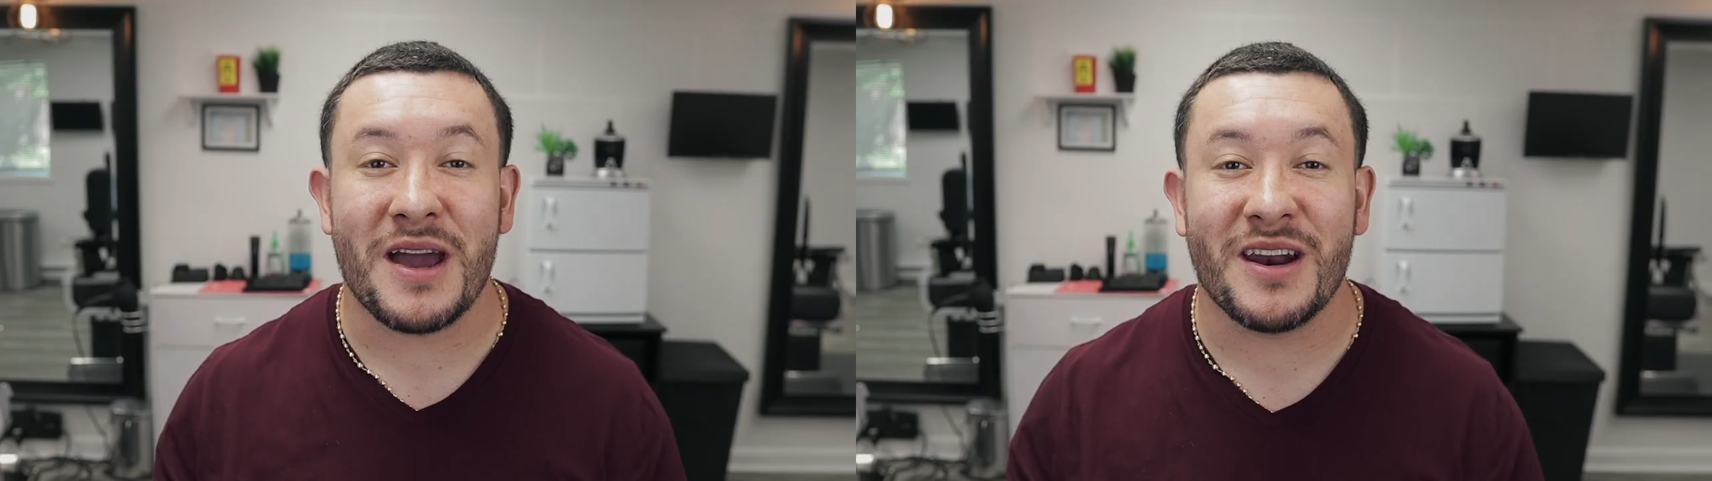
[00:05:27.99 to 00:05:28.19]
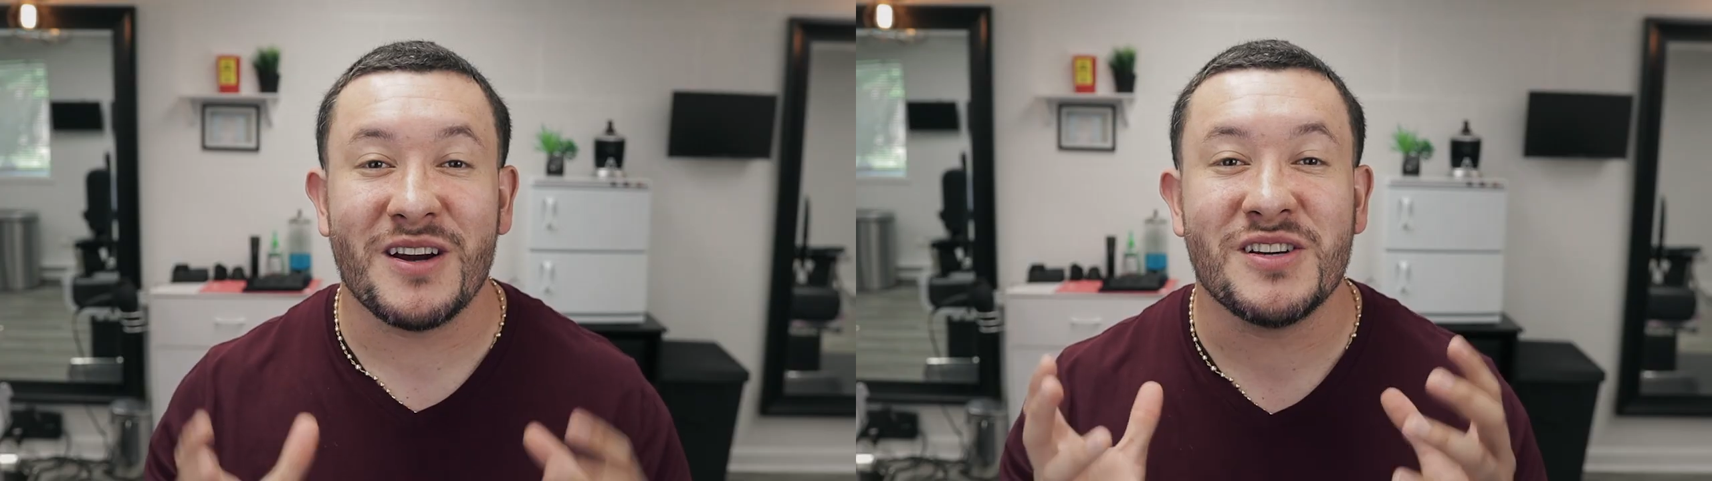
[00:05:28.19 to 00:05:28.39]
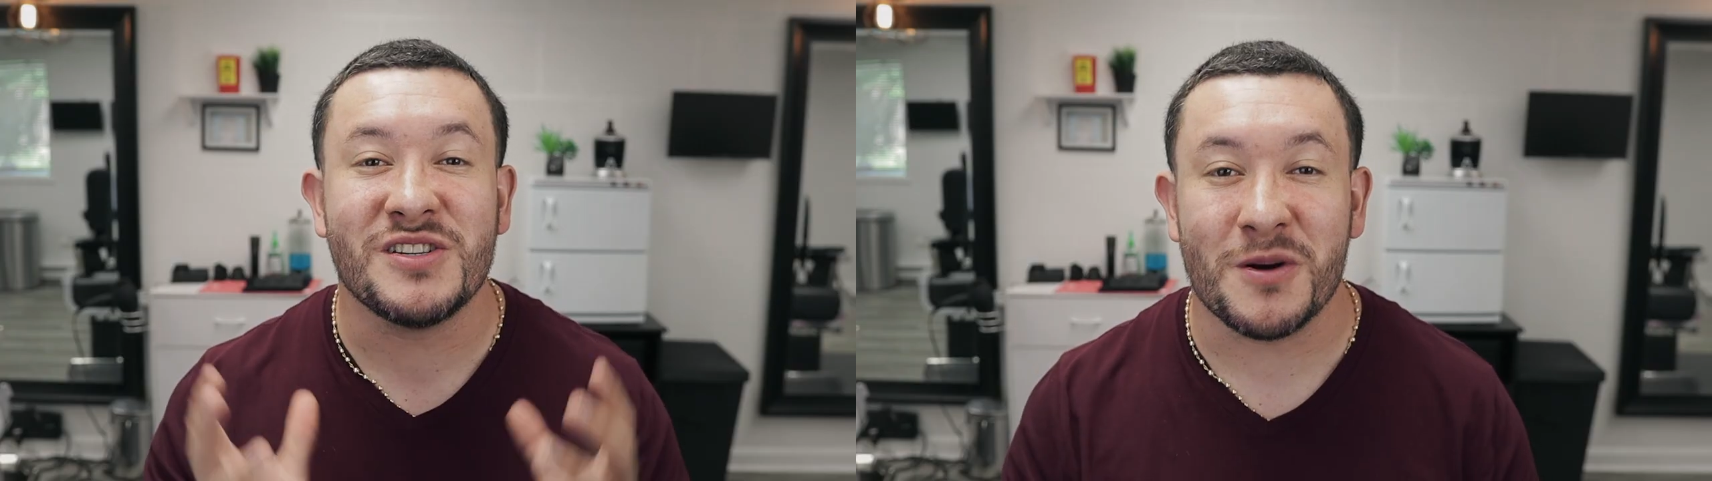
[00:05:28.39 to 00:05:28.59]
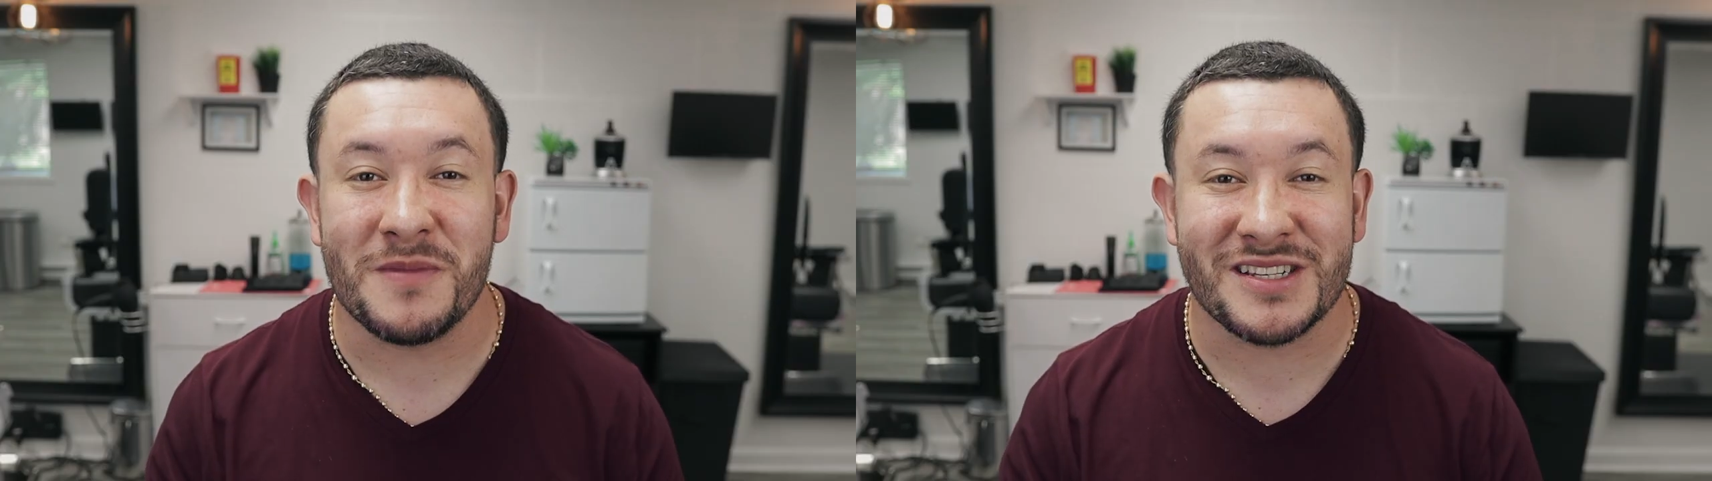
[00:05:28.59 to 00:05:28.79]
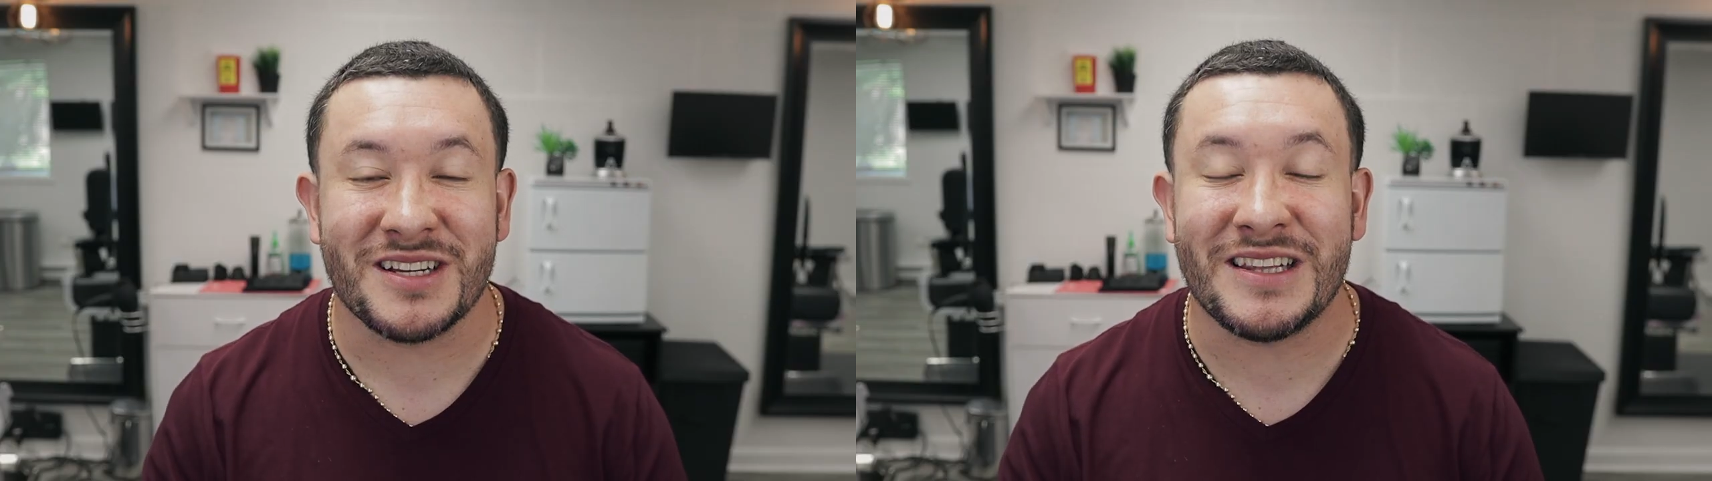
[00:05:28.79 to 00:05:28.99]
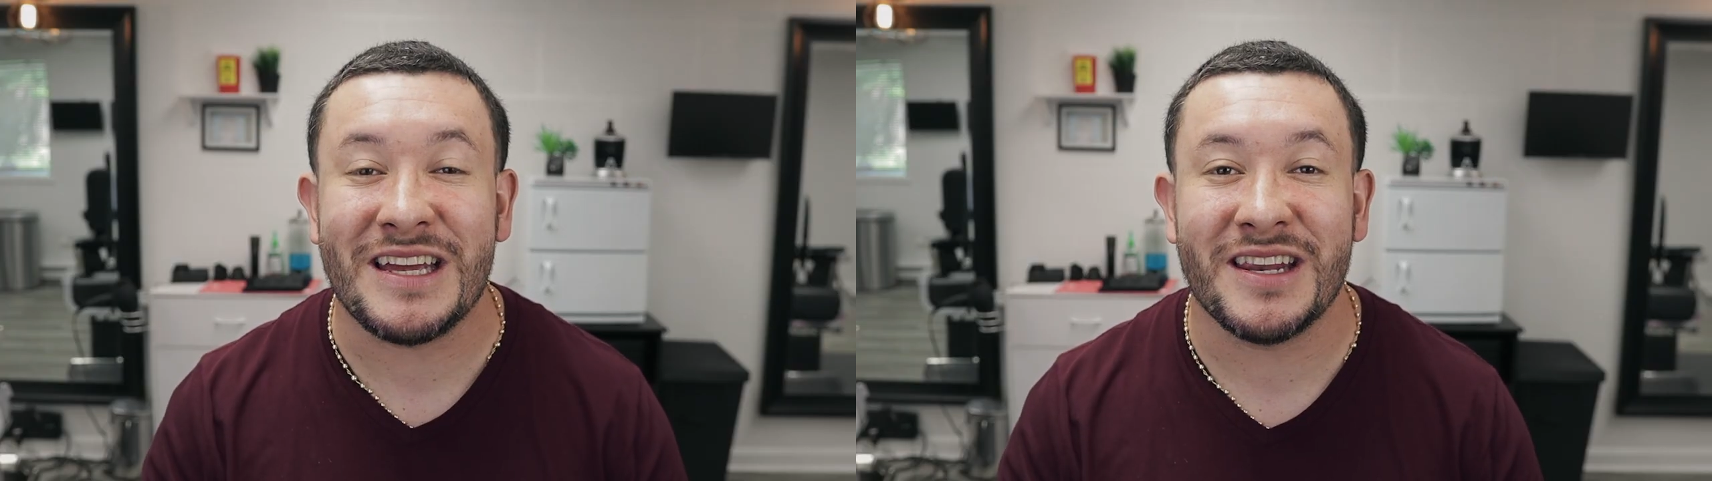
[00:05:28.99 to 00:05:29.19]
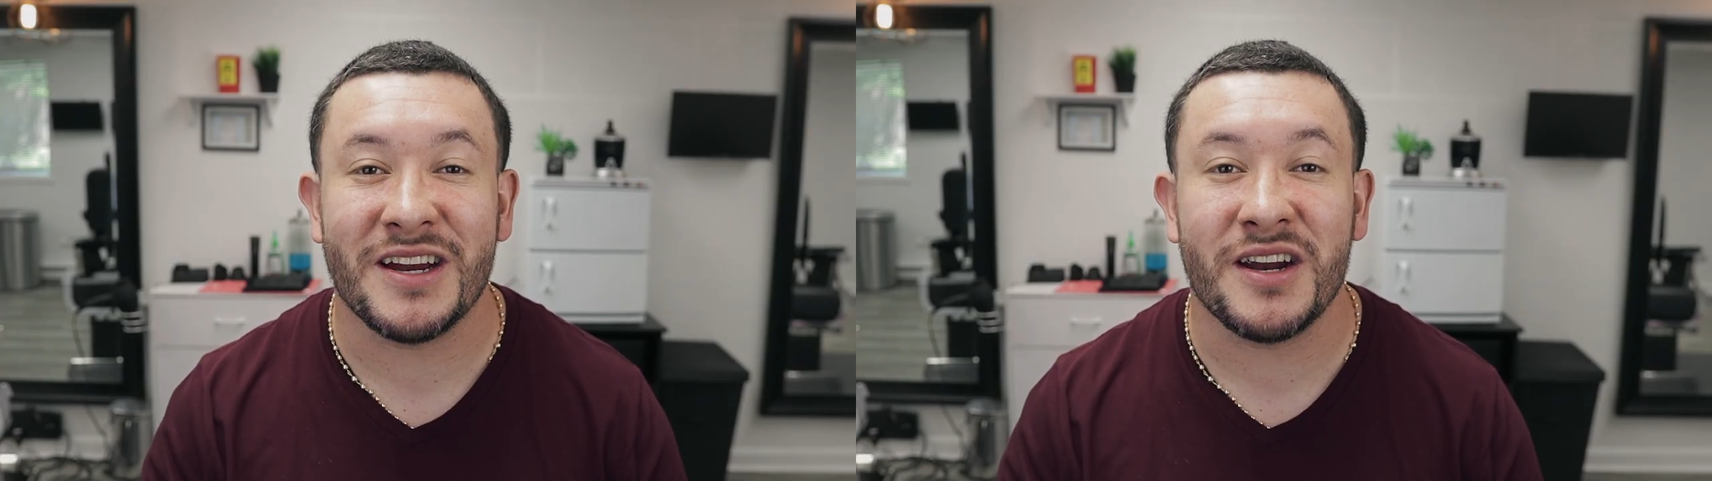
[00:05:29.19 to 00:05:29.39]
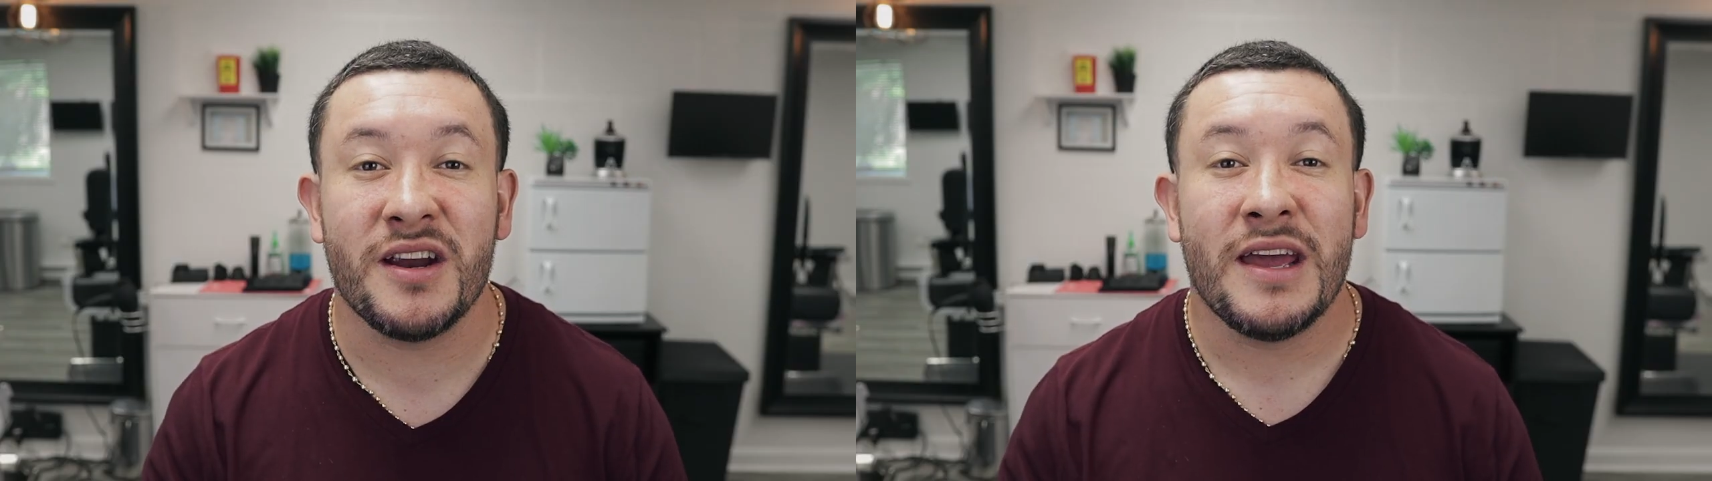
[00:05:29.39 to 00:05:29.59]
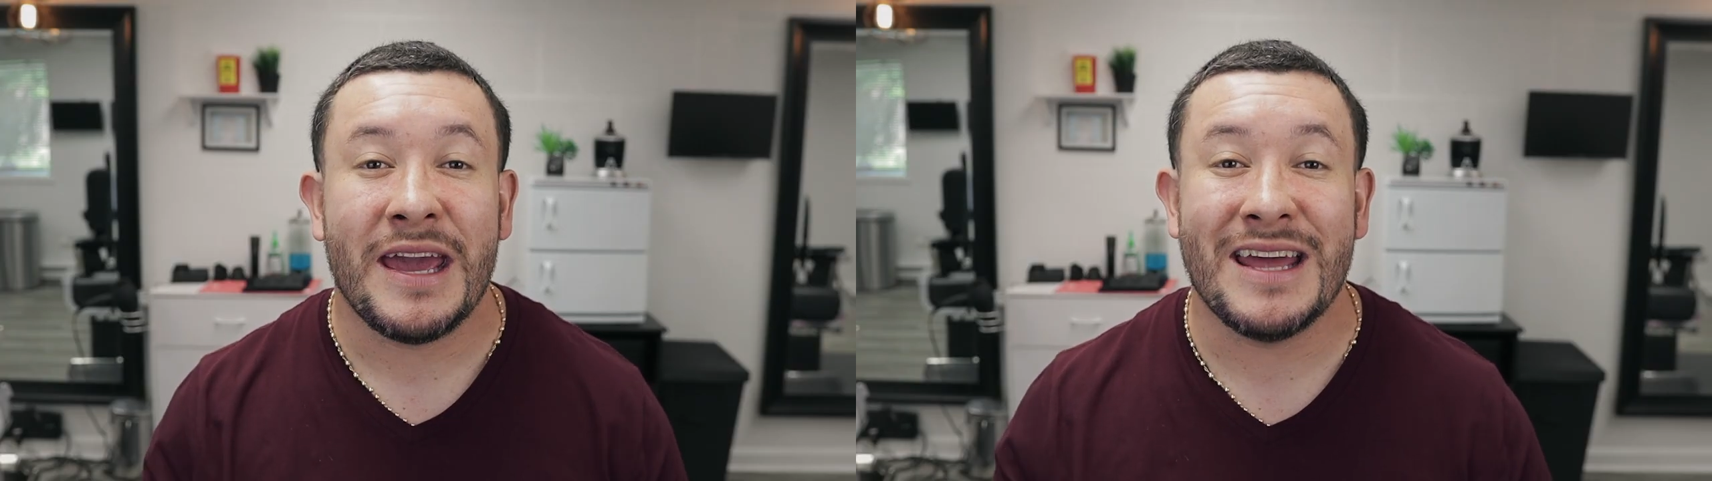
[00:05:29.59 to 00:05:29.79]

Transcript: better, so much cleaner,